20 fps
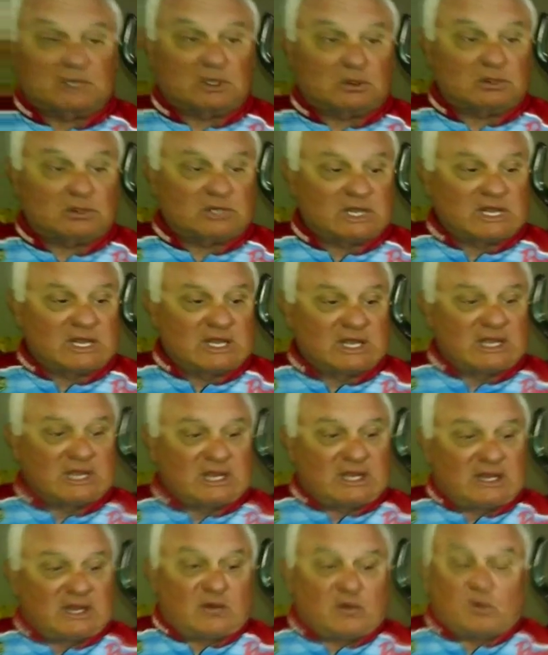boat.
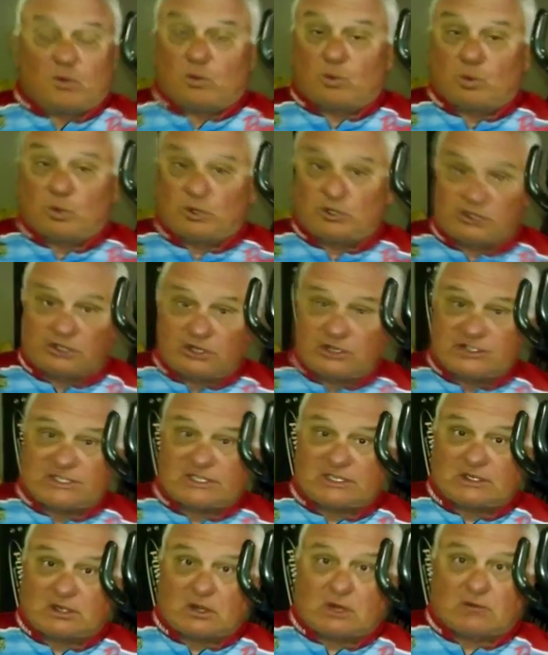When you're
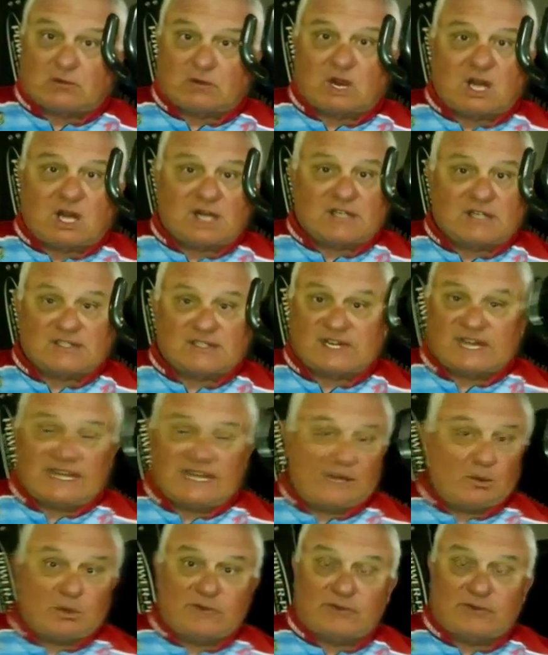using long rods,
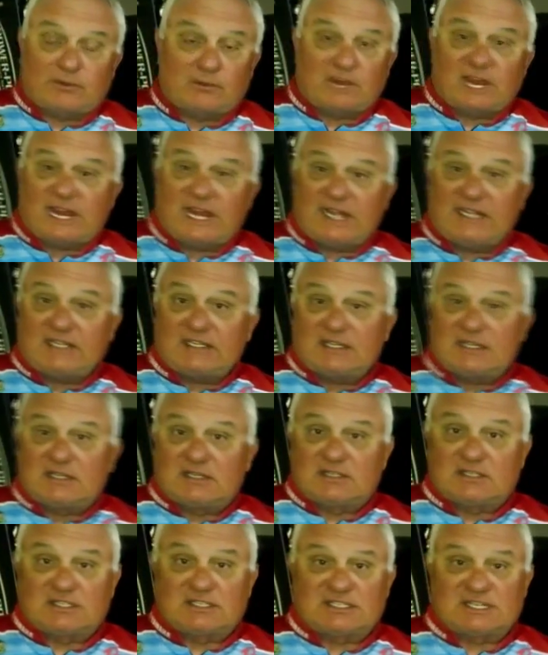anywhere from 8
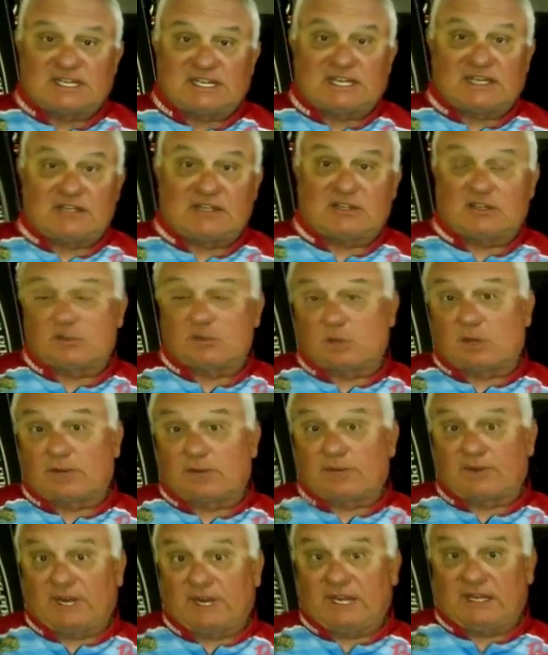to 10 to
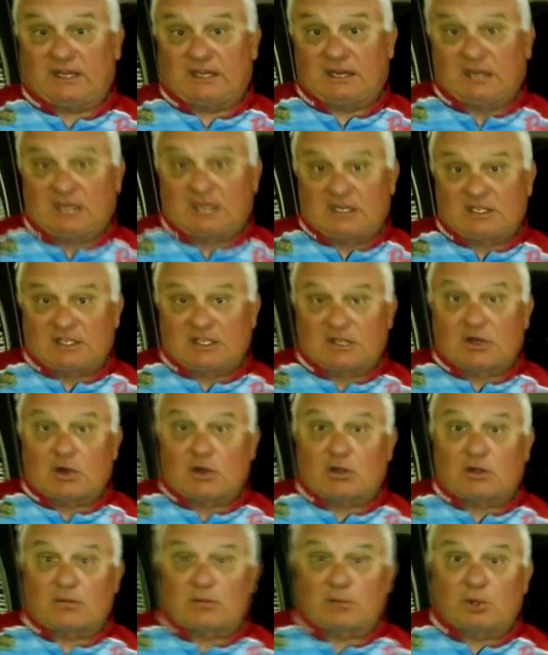12 feet in
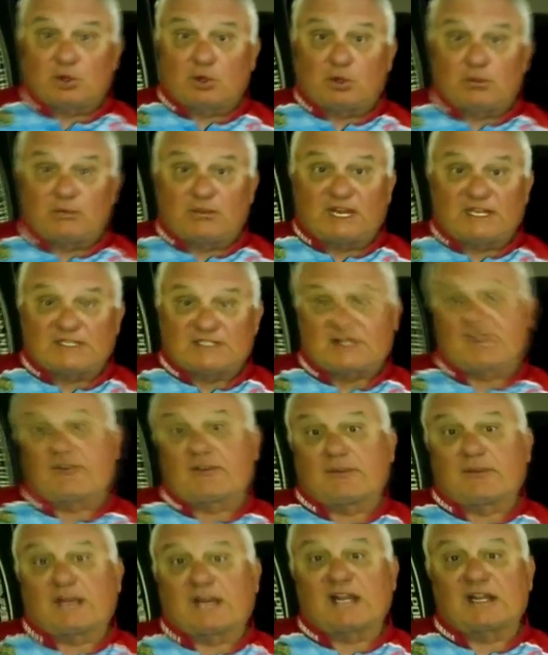order to pull baits
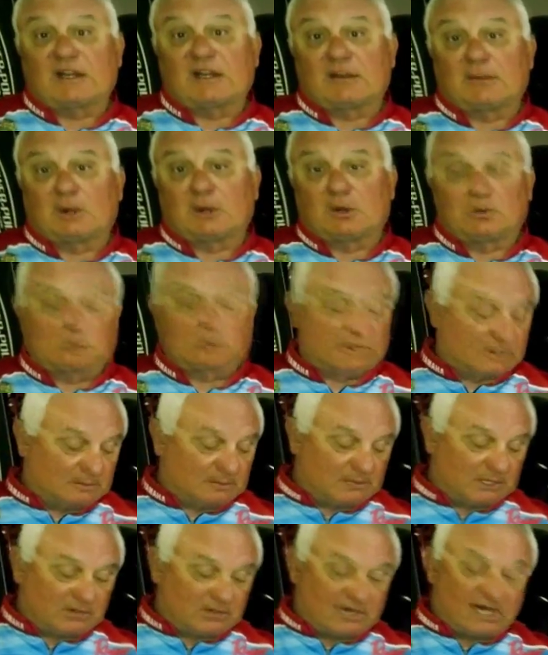off the back end of the boat, whether
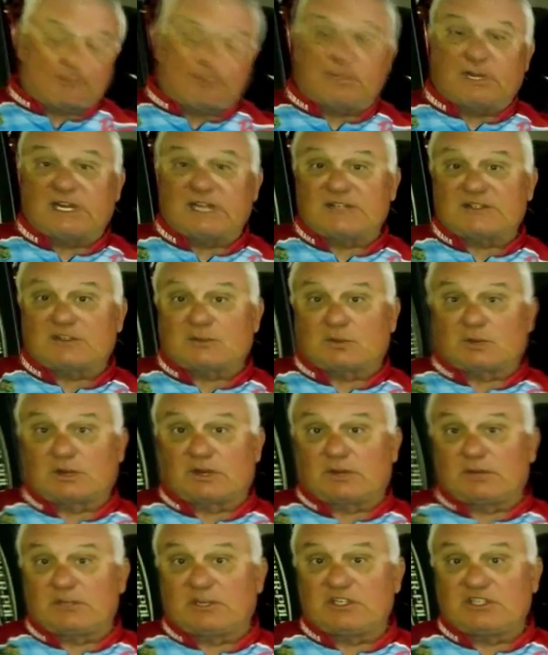it be crankbaits or
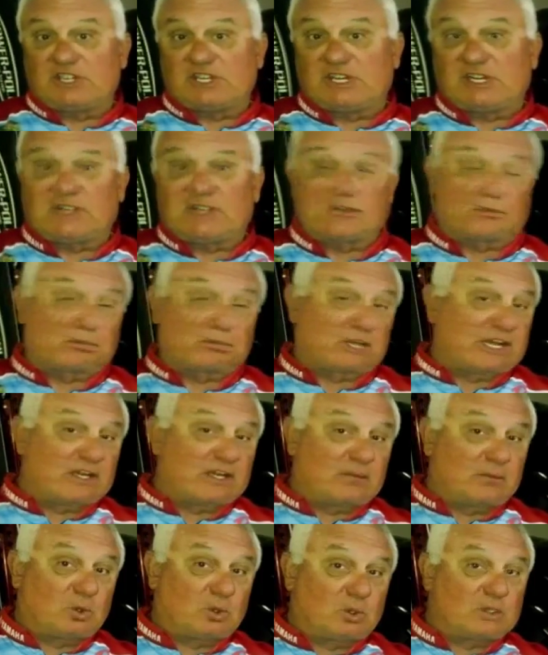whether it be jigs or
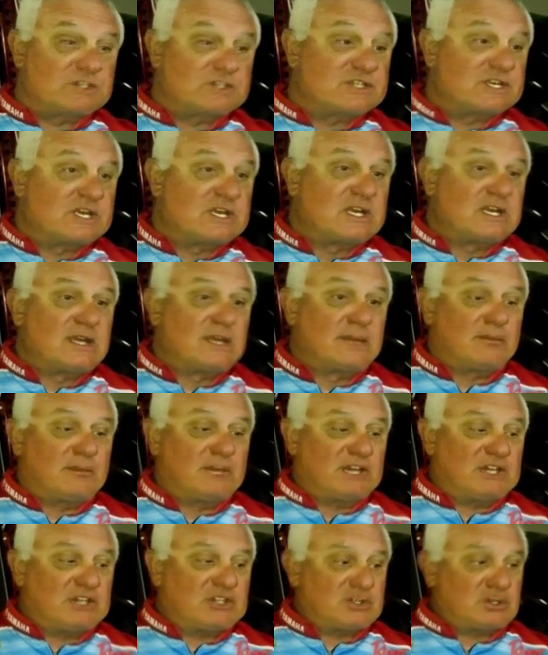planer boards,
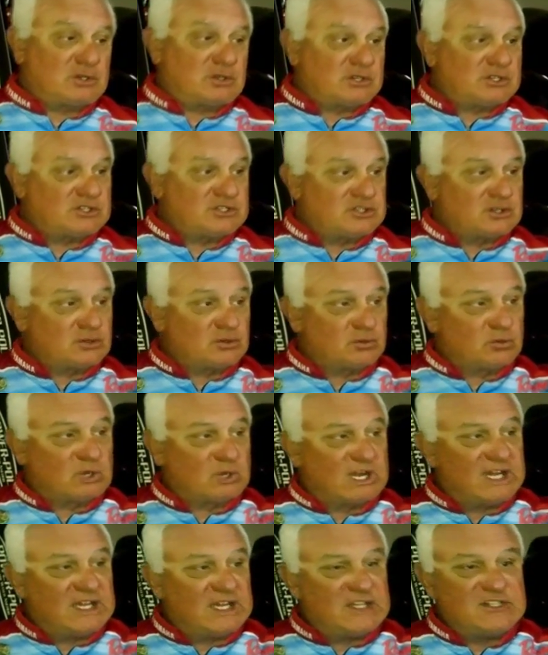make sure that you
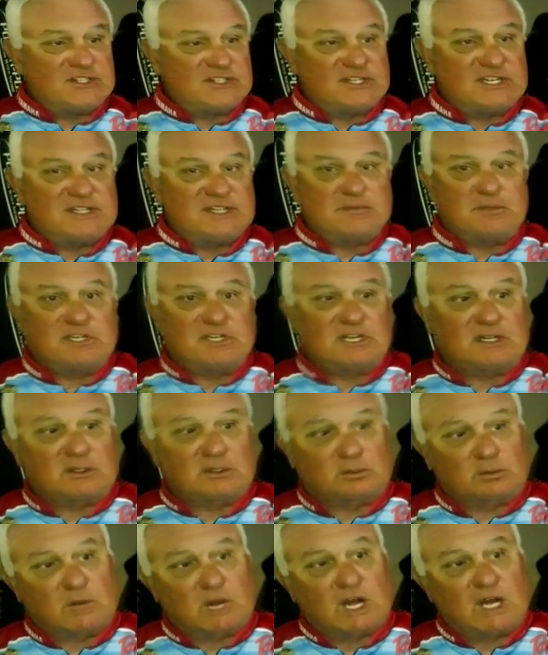arrange these
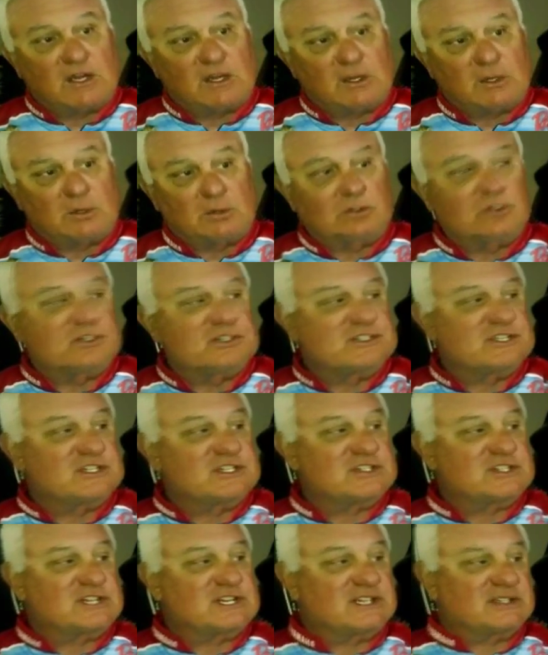particular rod holders
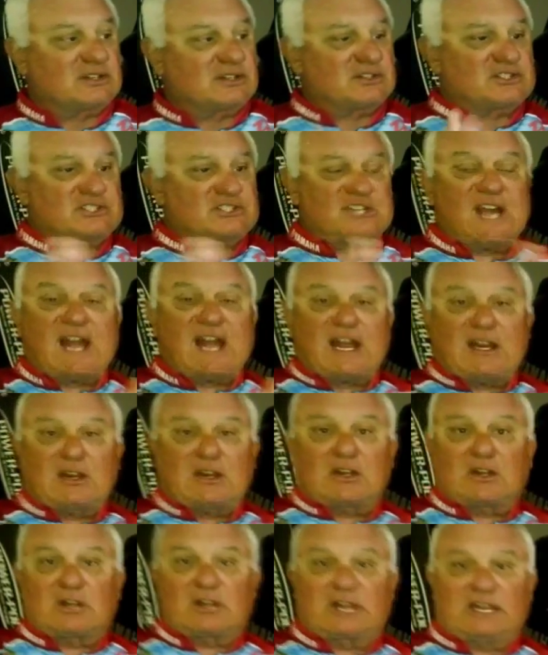such that they're
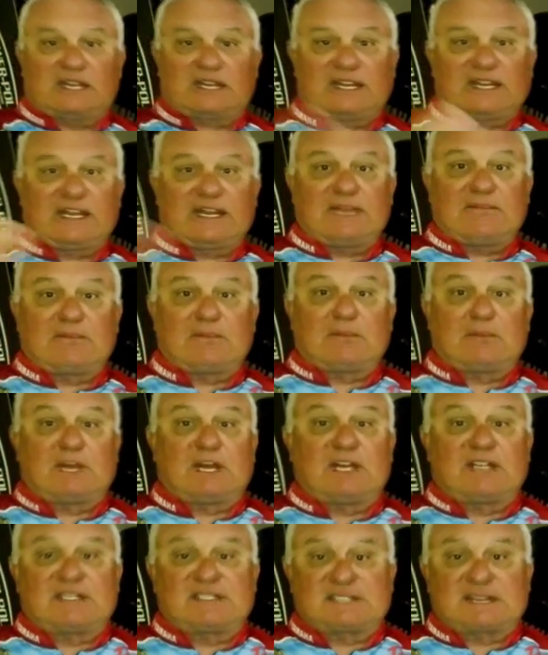staggered and they keep the
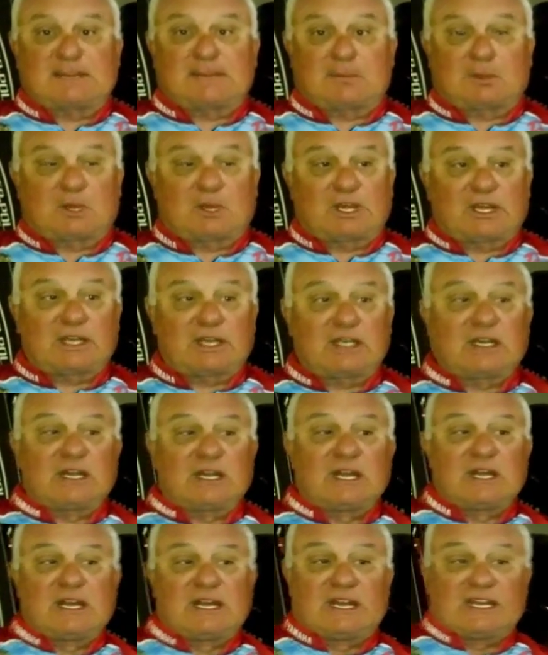baits separated.
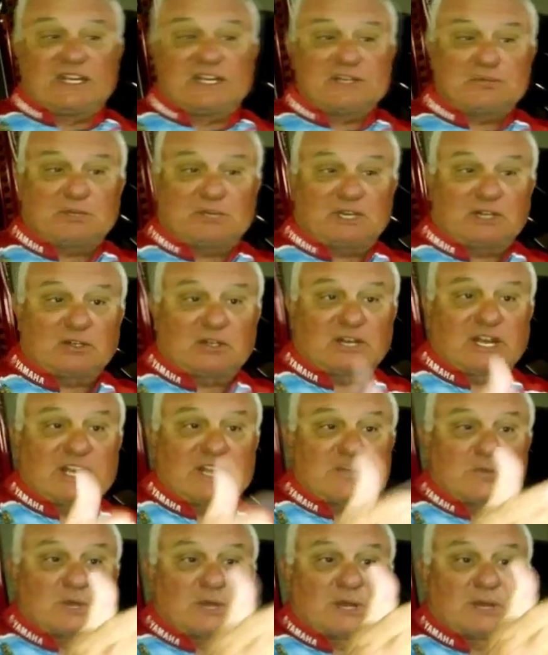In this particular
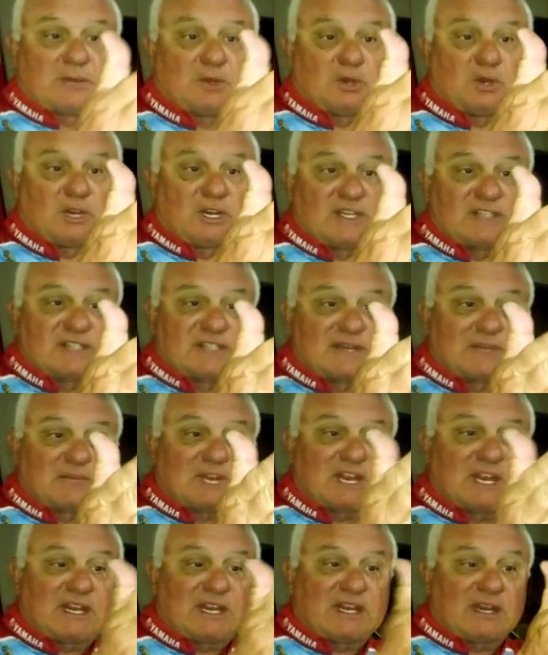case, what I'm doing is
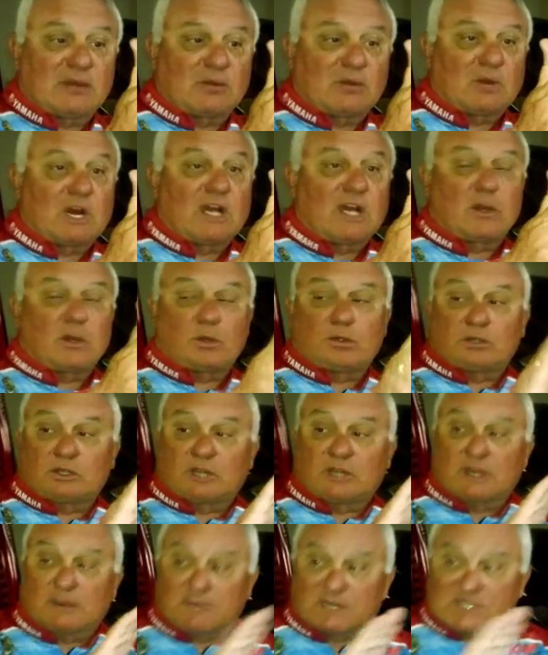I'm taking a rod
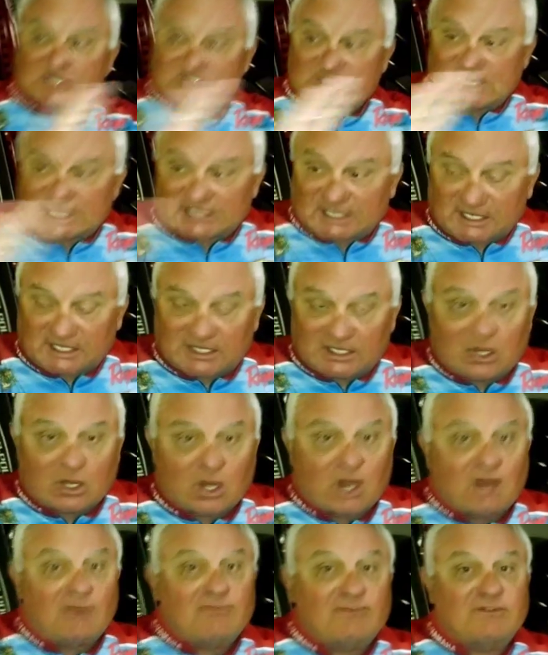holder and I'm extending it
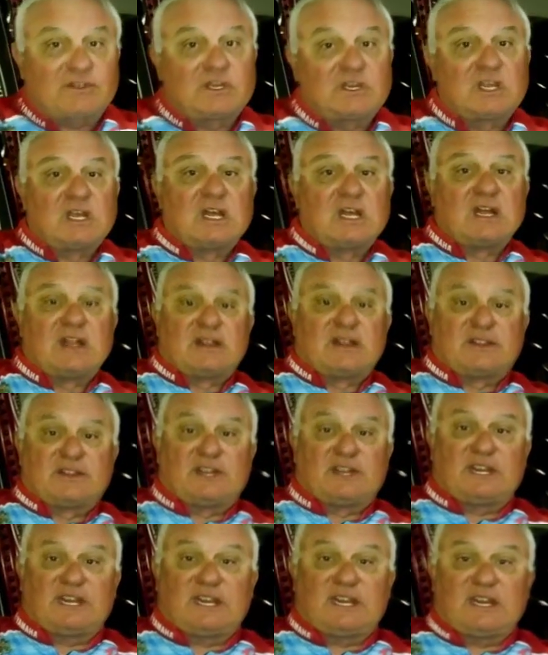off
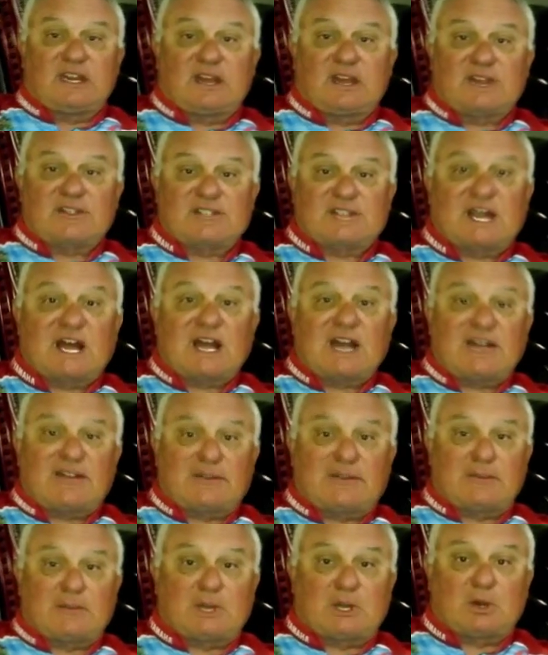the side
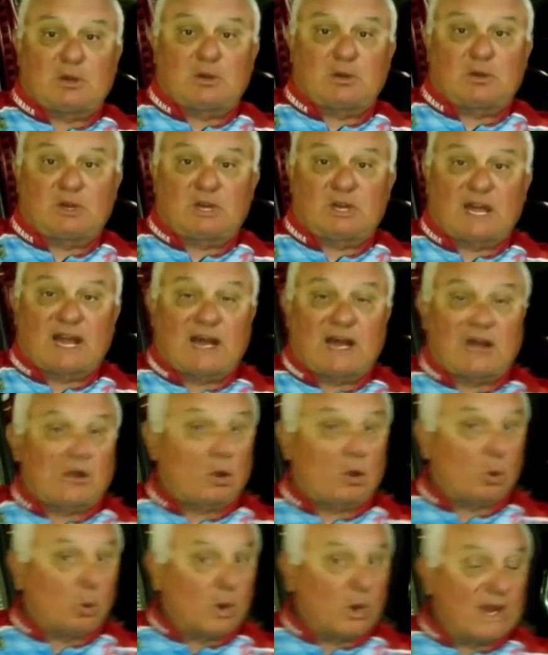of the boat,
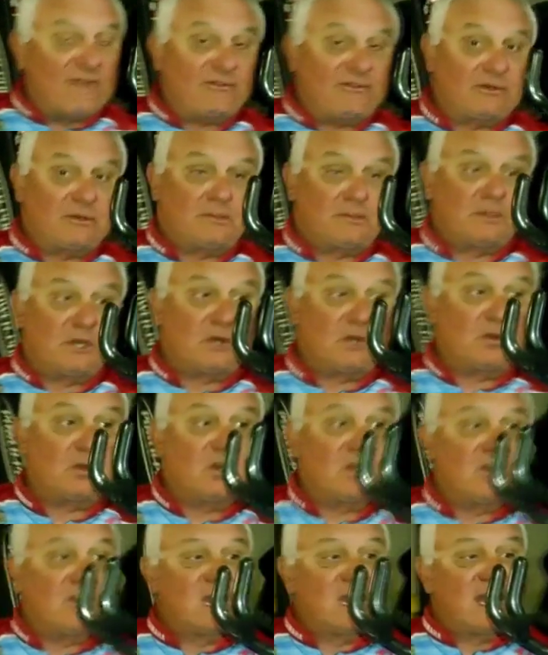out away from the
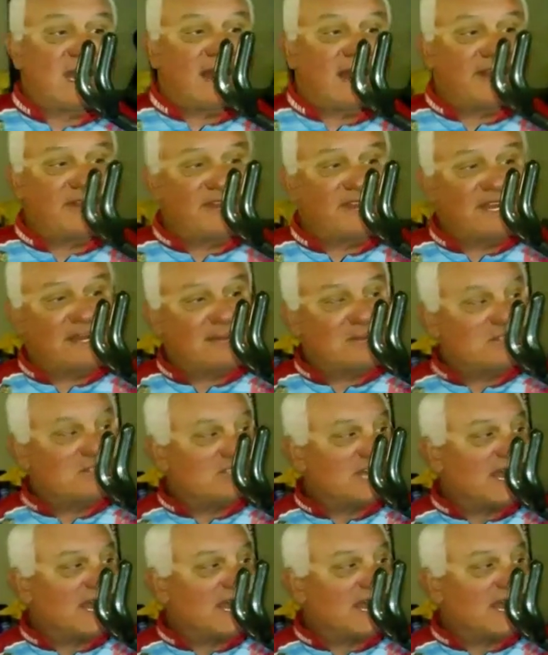boat, and then I'm